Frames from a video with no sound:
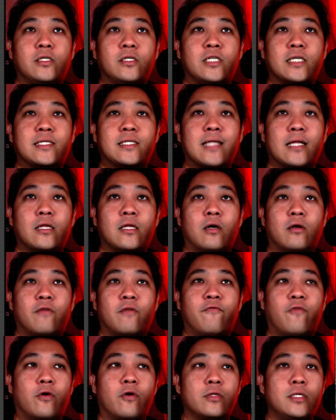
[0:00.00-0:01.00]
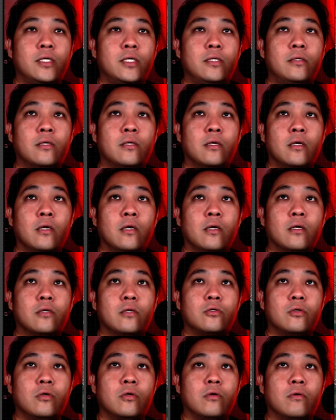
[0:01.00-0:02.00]
It just started on the 14th.
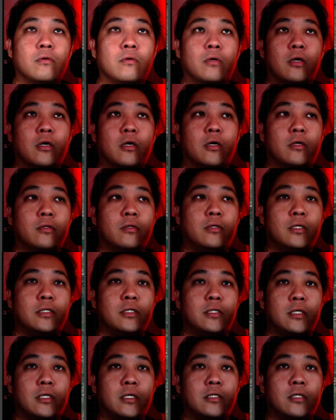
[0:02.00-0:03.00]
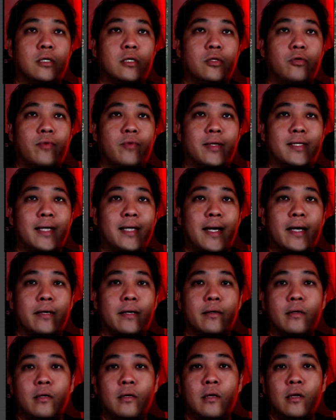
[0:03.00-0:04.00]
So this is a new attack.
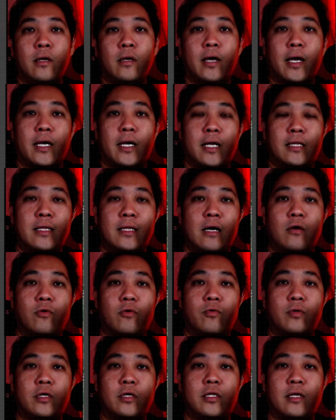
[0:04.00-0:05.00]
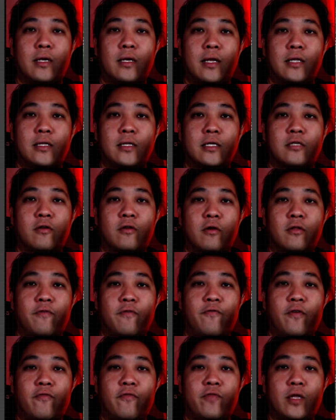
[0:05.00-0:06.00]
And then now, in the latest, on the
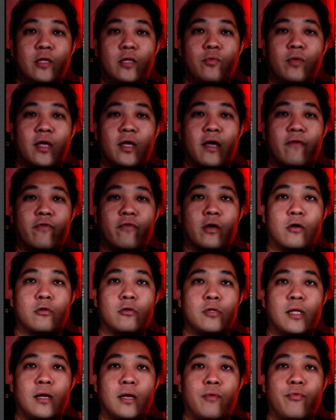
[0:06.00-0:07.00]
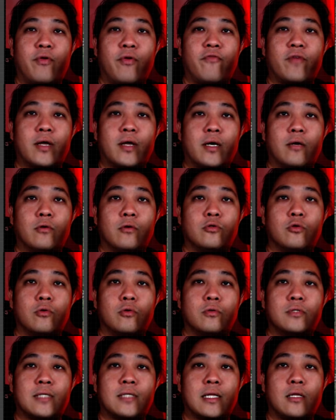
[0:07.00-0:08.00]
15th, we have Kotelarivka
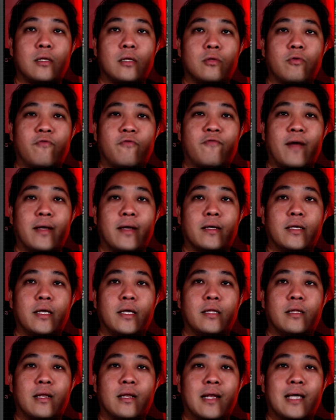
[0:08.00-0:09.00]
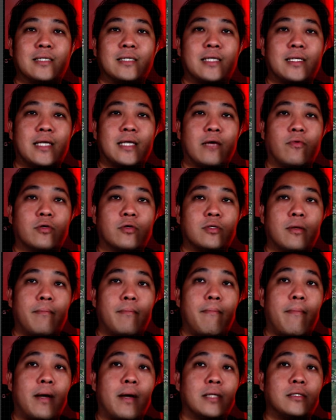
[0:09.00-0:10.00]
also starting to fight again. The last attack was a
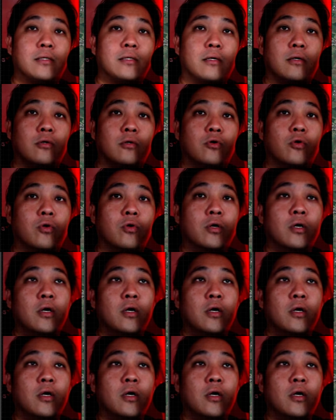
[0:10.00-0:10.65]
month ago.